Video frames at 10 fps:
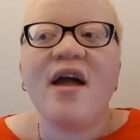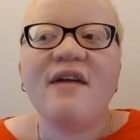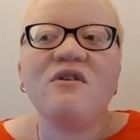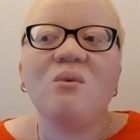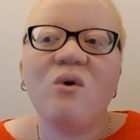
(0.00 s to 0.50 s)

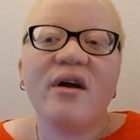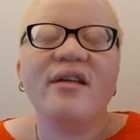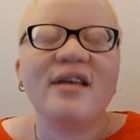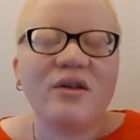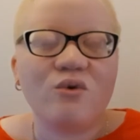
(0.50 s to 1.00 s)
If you're
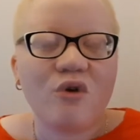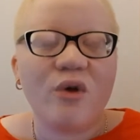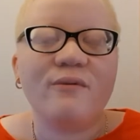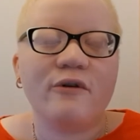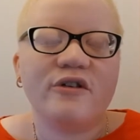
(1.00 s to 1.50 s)
walking down a
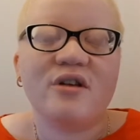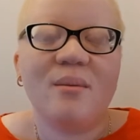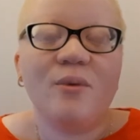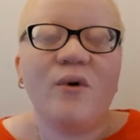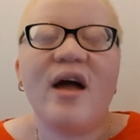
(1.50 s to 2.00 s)
road, for
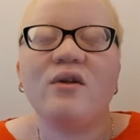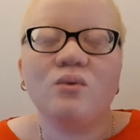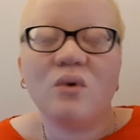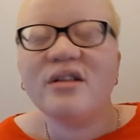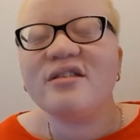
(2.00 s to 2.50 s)
example, and
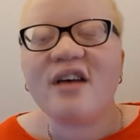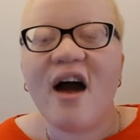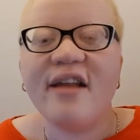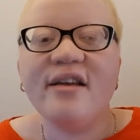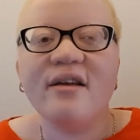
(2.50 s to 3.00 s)
on one
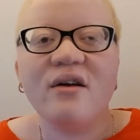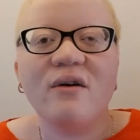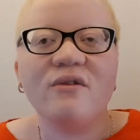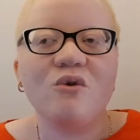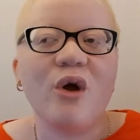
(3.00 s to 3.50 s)
side
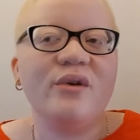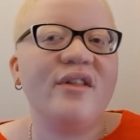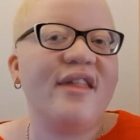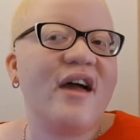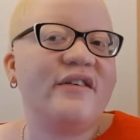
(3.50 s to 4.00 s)
of the road
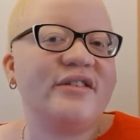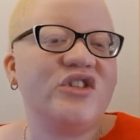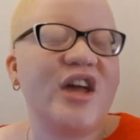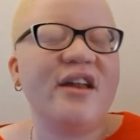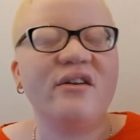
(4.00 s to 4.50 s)
there's
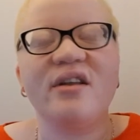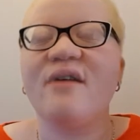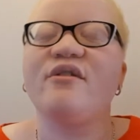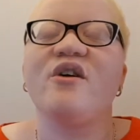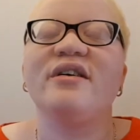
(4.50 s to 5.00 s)
shade and the
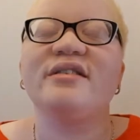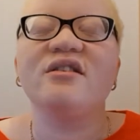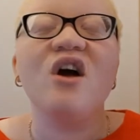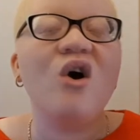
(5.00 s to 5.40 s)
other there isn't,